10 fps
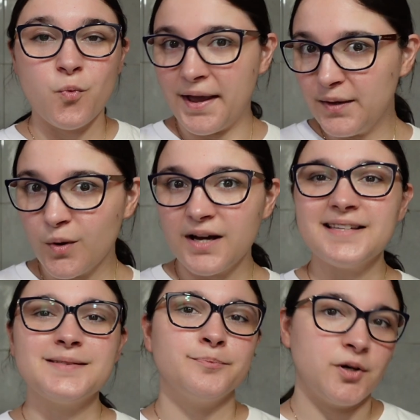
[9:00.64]

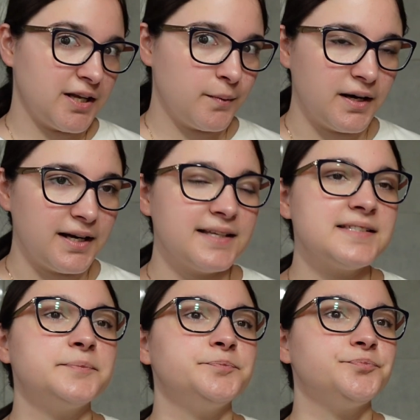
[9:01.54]
weight-wise,
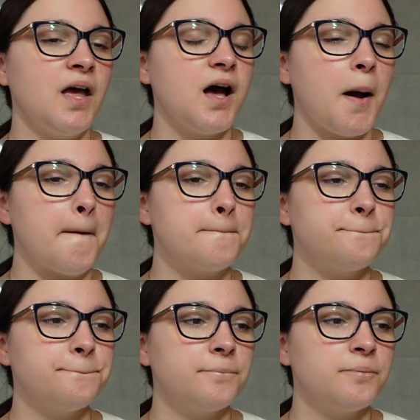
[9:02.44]
body-wise,
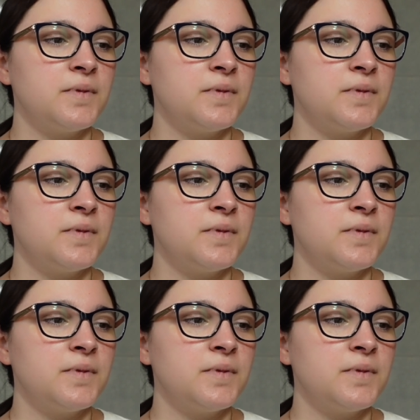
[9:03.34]
um,